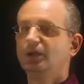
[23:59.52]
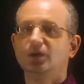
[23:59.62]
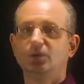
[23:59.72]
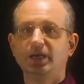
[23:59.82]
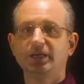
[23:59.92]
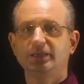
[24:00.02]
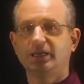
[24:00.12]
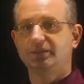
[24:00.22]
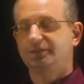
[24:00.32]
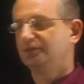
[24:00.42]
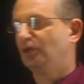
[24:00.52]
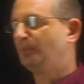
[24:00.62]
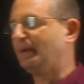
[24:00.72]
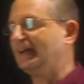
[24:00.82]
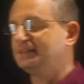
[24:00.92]
Okay, and there are no
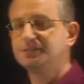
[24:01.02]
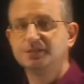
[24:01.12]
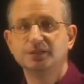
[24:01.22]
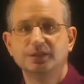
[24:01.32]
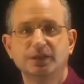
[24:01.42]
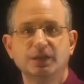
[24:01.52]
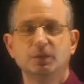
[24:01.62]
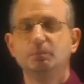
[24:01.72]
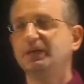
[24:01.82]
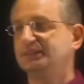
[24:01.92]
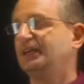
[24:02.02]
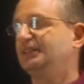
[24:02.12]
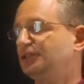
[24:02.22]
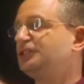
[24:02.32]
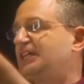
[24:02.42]
bands. But
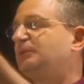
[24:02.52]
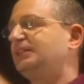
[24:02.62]
it turns out